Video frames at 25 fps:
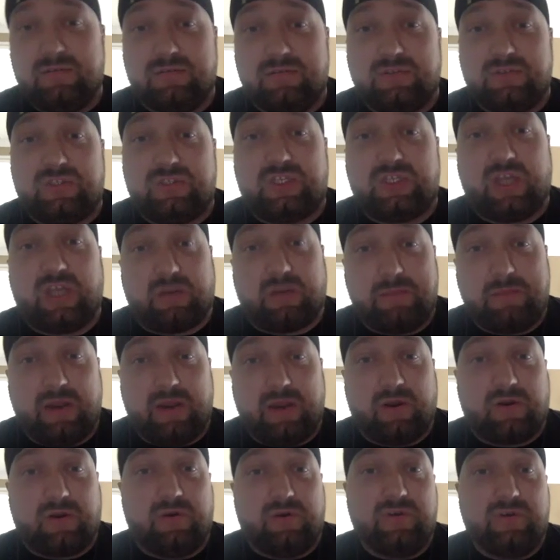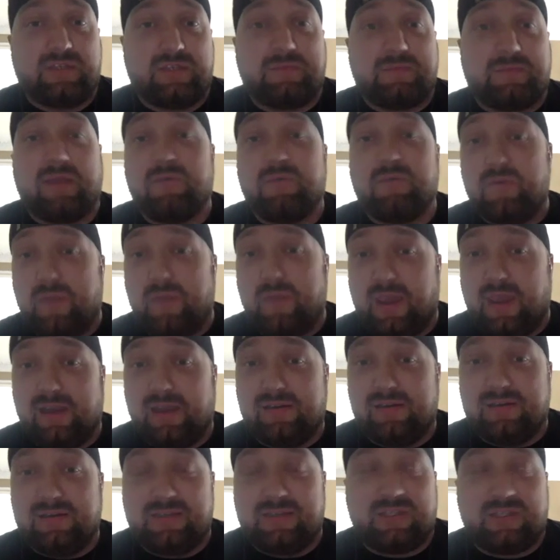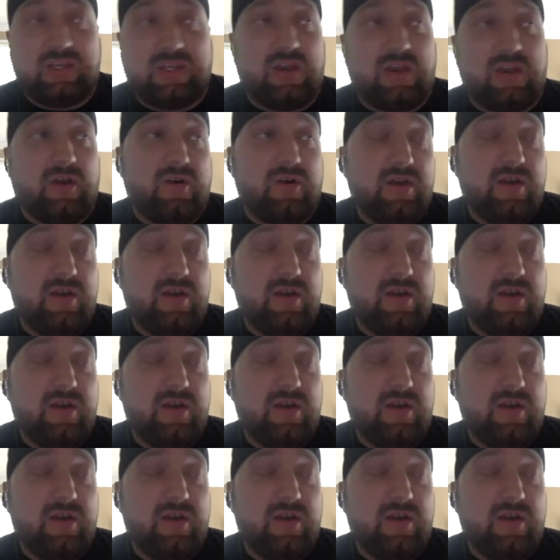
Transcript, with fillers: Chuck Miracle is my roommate. So.